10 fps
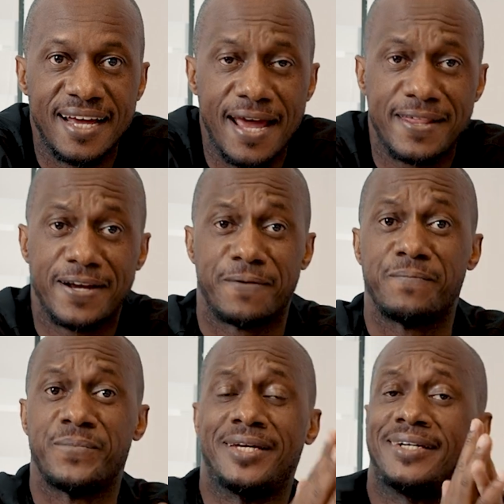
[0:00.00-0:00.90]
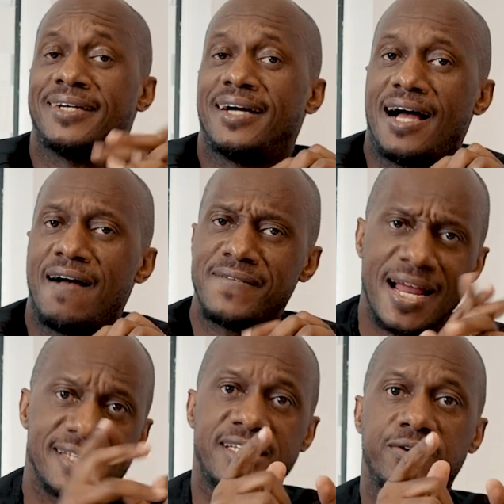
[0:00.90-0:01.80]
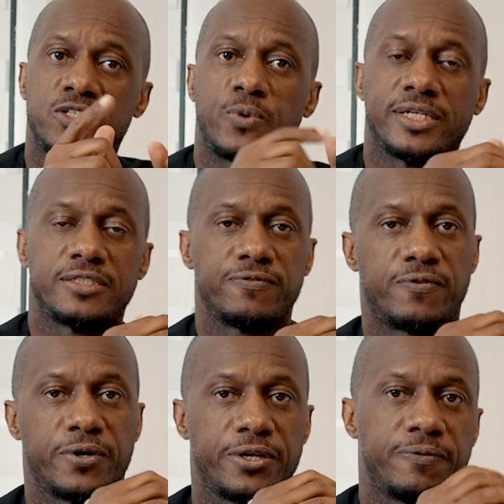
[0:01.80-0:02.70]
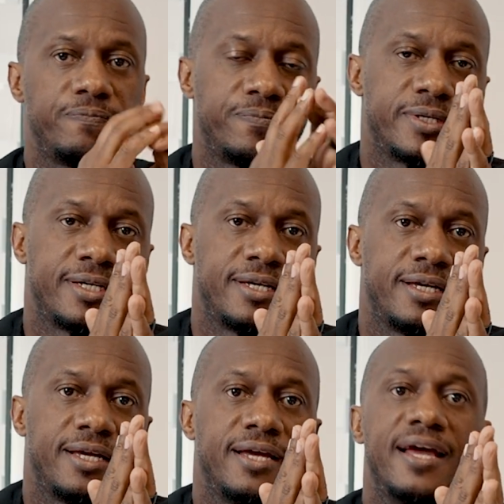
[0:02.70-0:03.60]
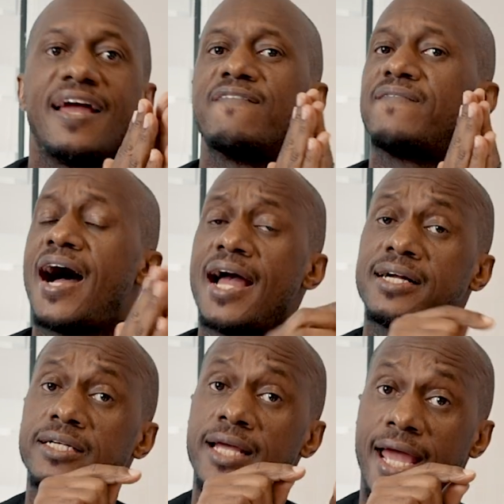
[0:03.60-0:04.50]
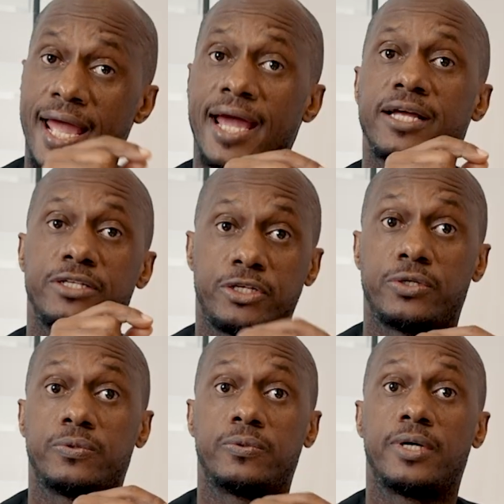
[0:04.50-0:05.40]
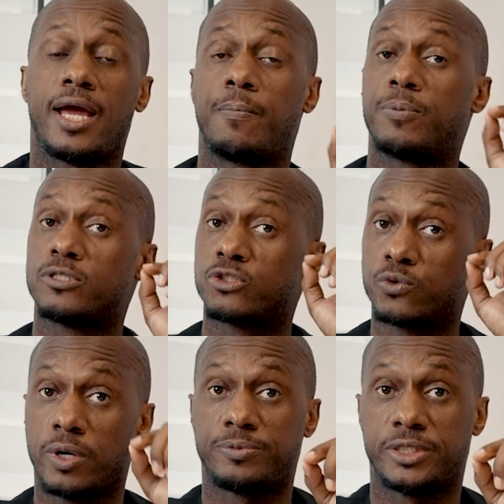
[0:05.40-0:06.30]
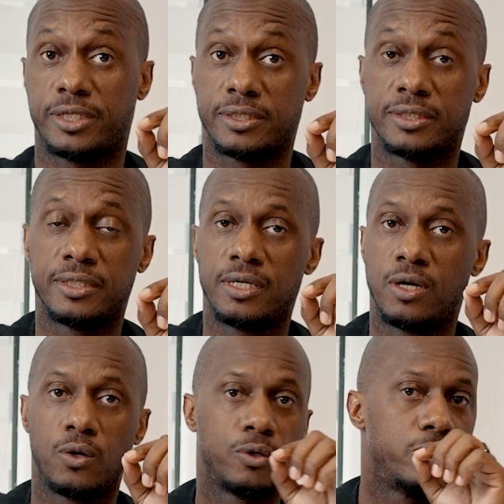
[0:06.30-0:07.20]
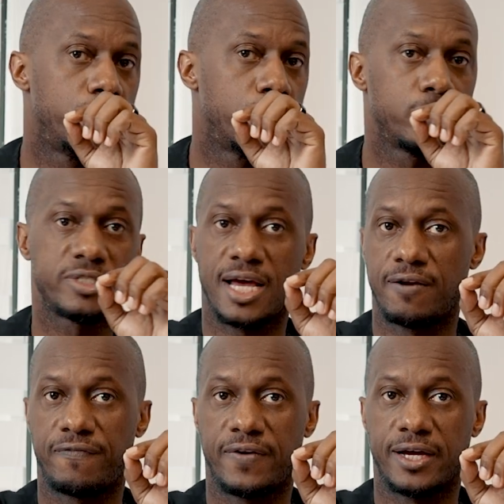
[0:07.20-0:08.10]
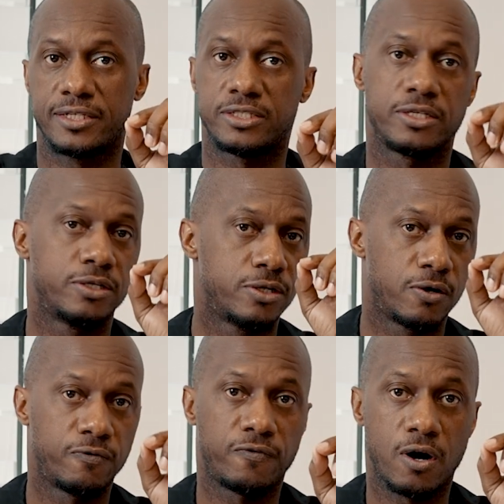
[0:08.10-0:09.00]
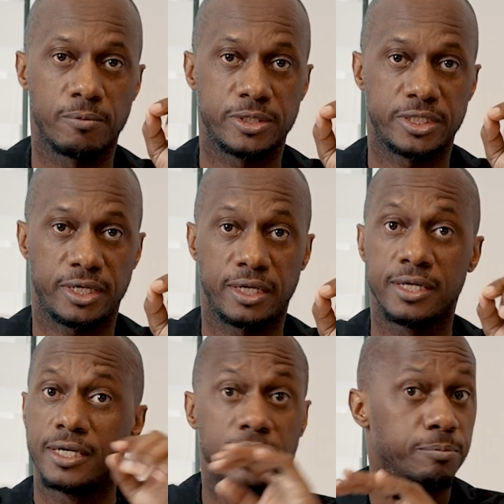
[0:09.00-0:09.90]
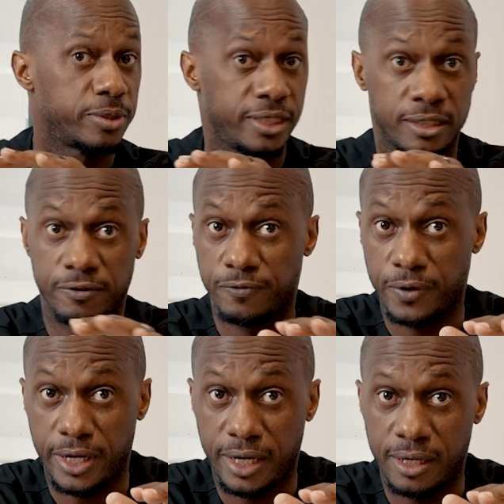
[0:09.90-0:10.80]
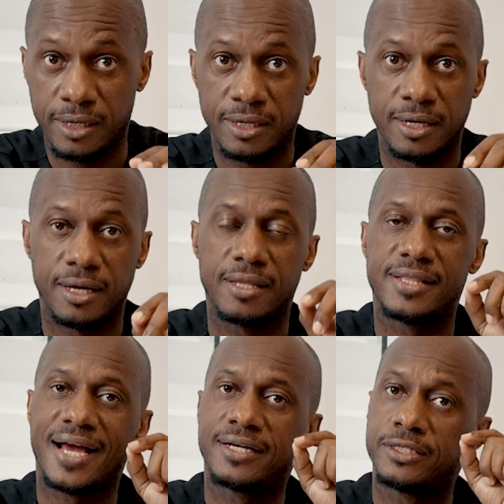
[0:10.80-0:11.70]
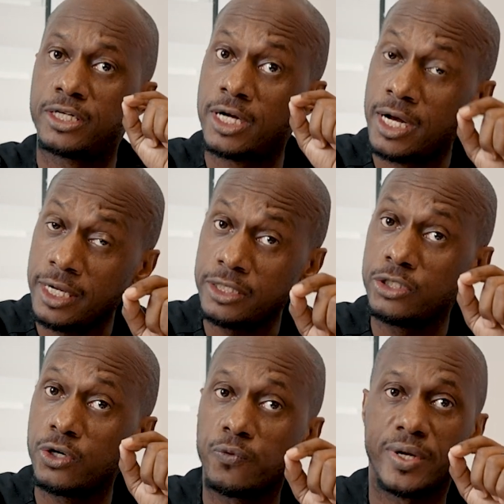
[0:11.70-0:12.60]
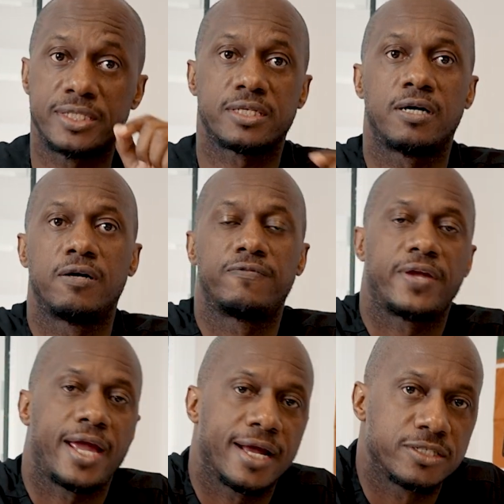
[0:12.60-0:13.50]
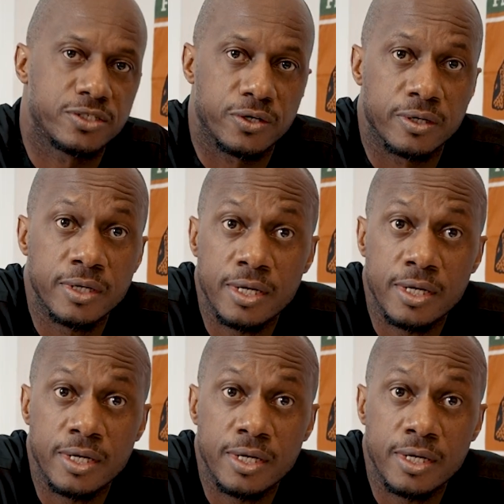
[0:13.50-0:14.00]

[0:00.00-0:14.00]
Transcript: Hey there. I've got a serious question for you. If I could hand you a prescription, no side effects, no pharmacy, completely free, that could cut your risk of cancer